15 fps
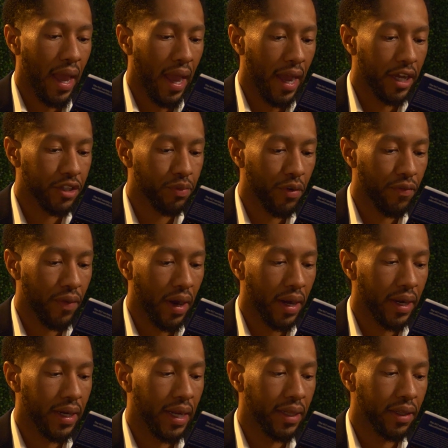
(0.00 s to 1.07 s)
as
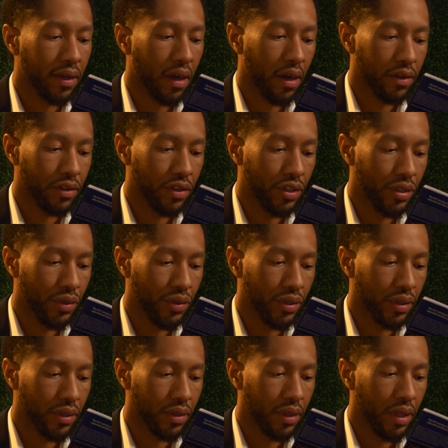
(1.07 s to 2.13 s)
provided in the
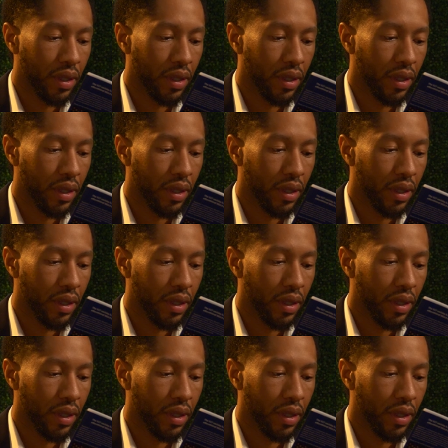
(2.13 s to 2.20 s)
Constitution,